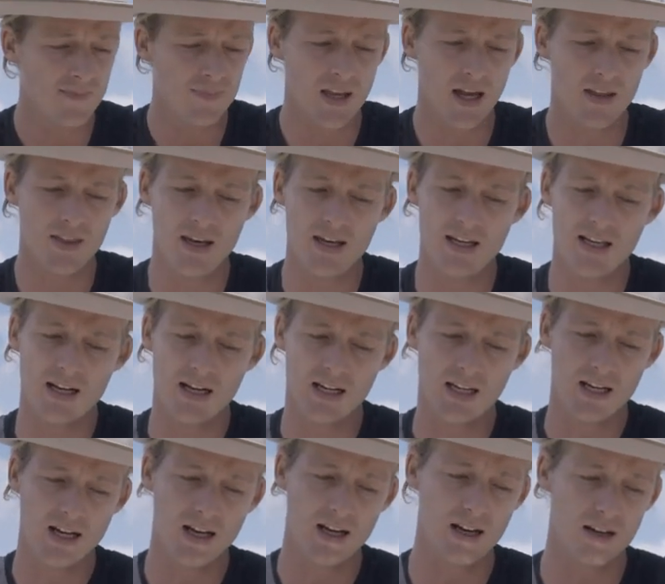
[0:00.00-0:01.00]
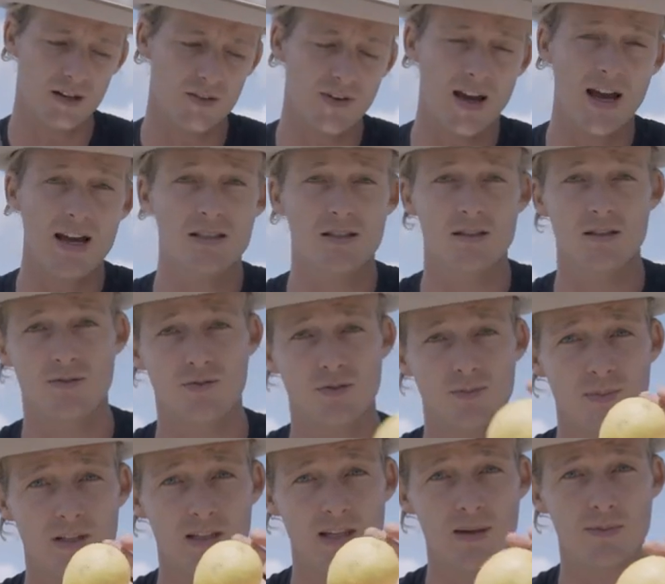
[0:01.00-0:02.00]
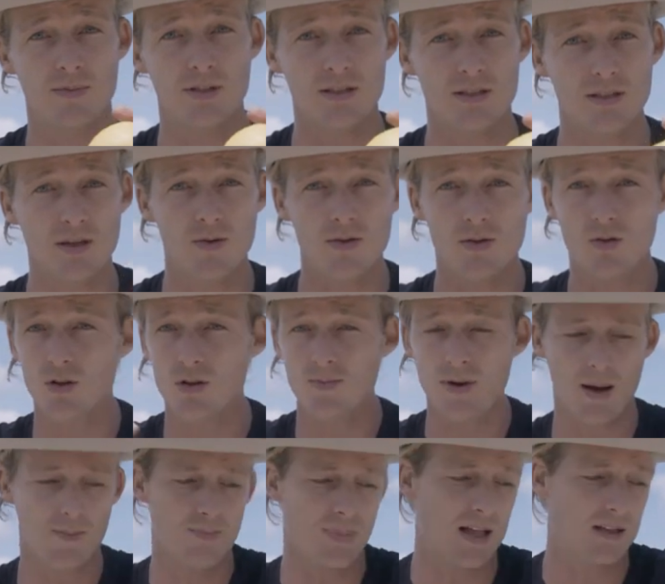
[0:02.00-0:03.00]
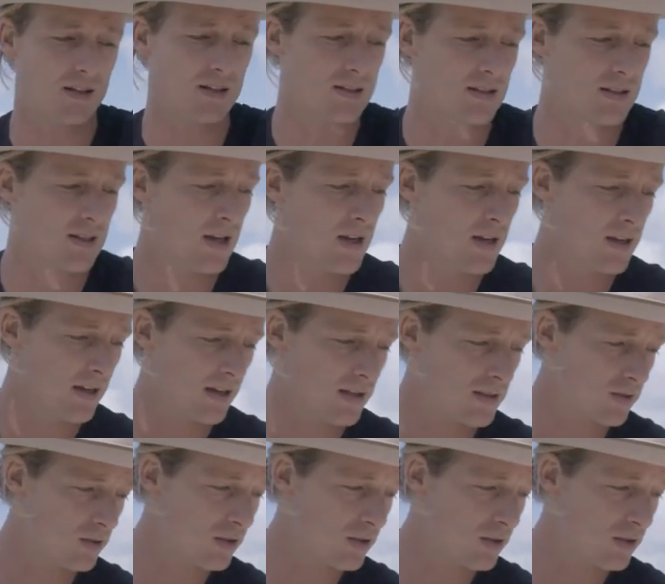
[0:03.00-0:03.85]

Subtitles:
and then you get a cut of acid from the lemon. So it's all about balance. It's